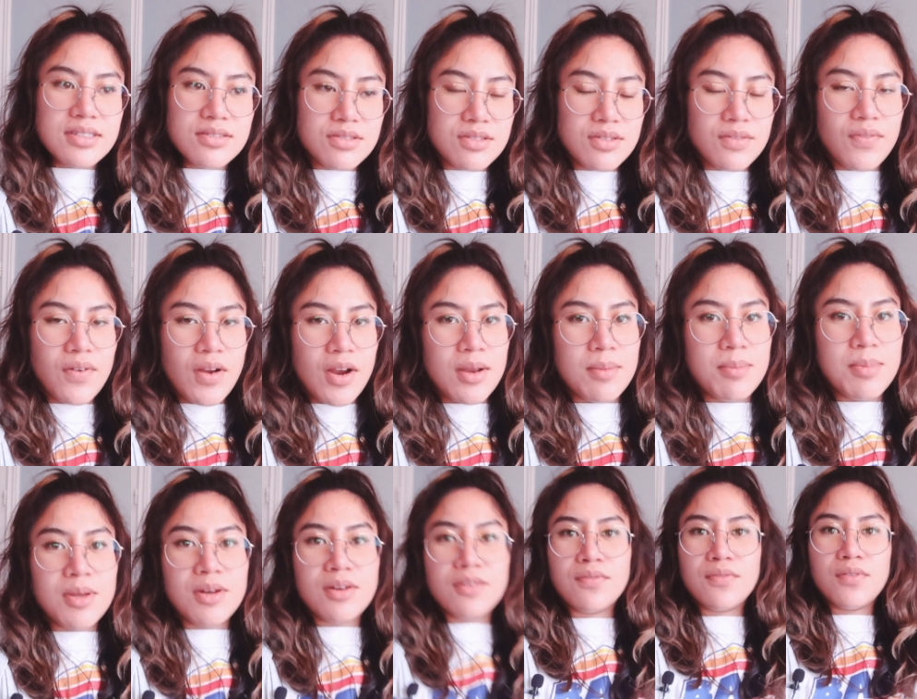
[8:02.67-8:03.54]
It was a very
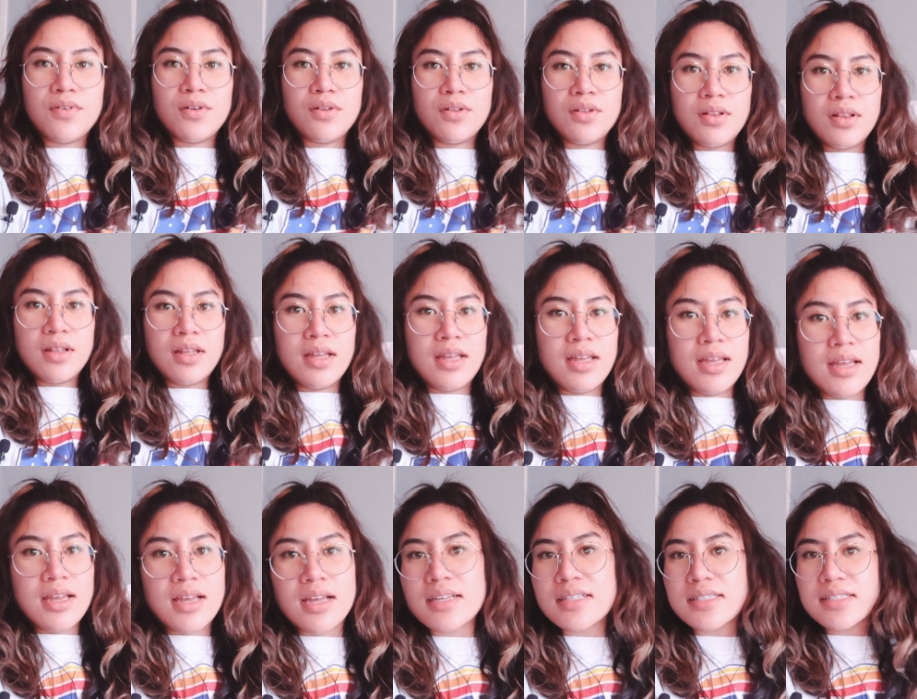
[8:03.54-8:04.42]
beautiful,
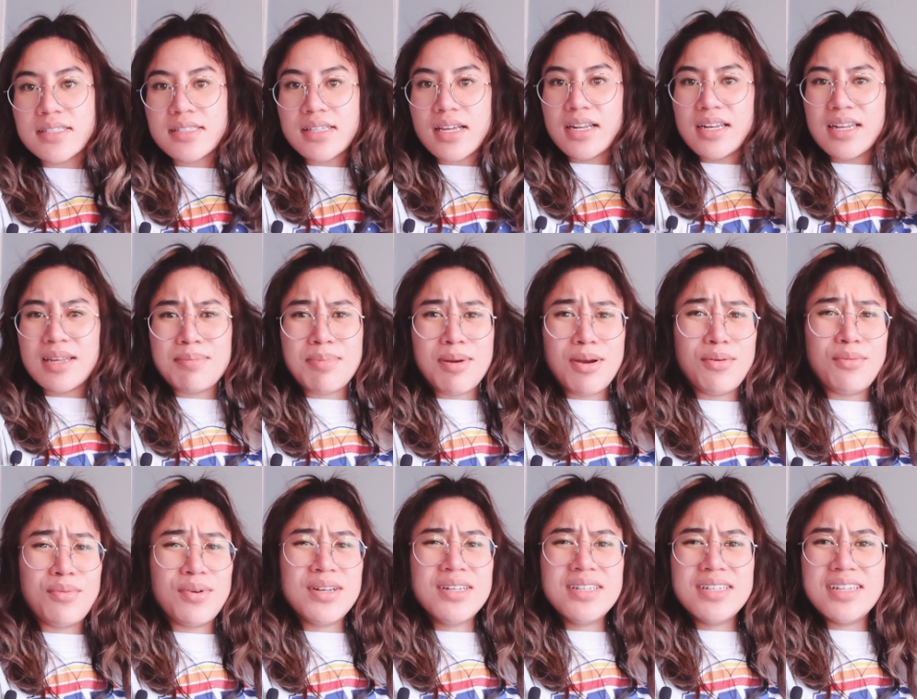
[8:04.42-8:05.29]
sunny but
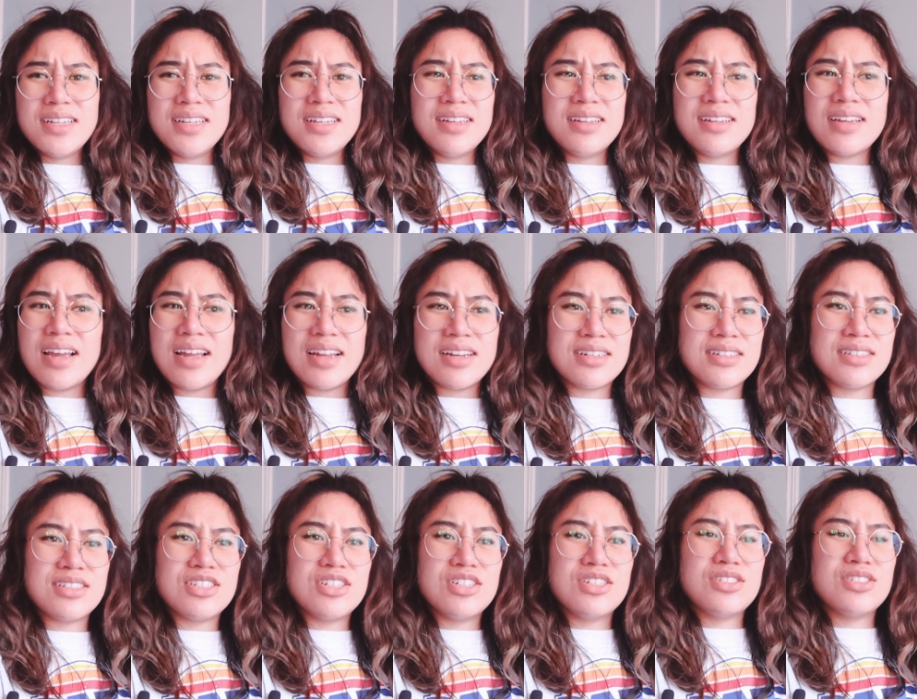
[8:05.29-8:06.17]
windy
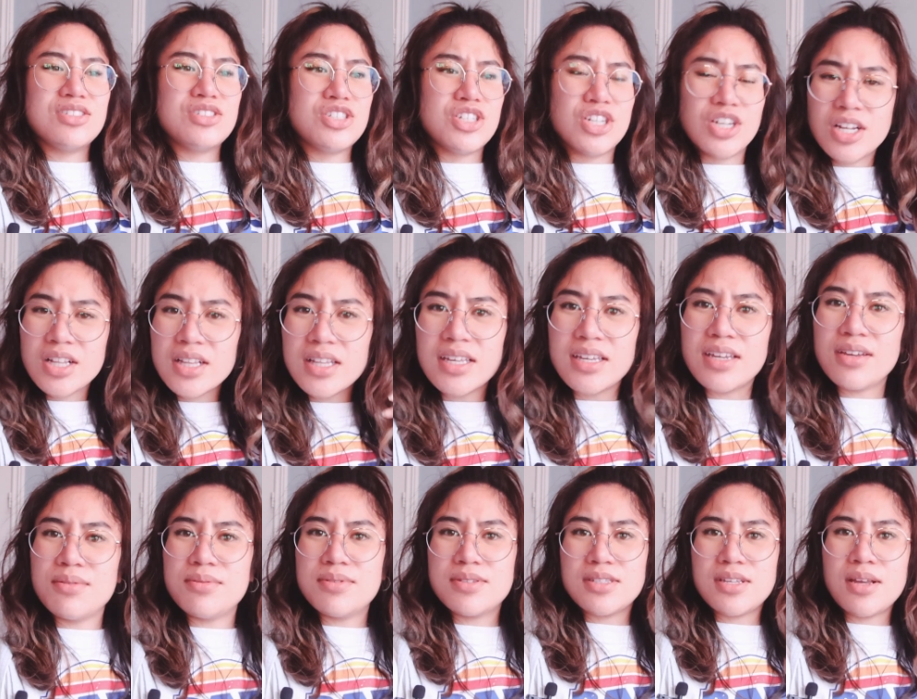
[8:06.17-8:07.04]
and
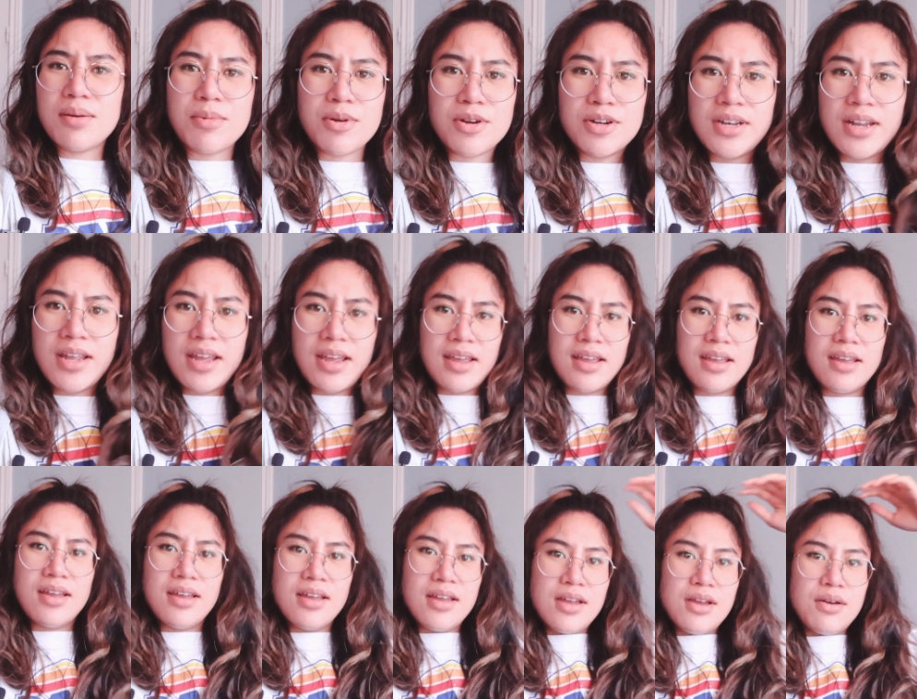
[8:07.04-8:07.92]
chilly summer
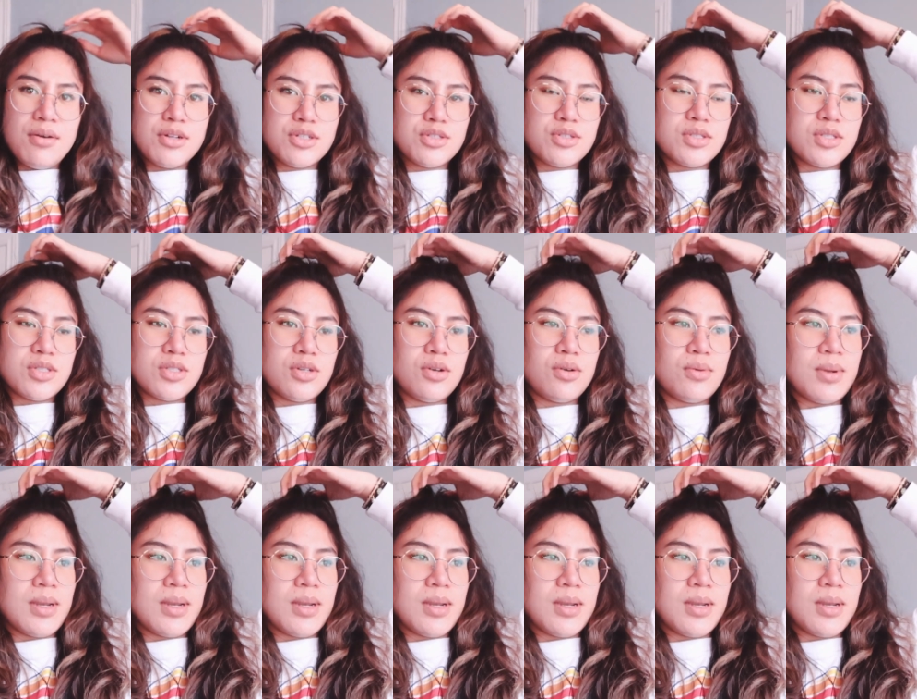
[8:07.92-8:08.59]
day, which was so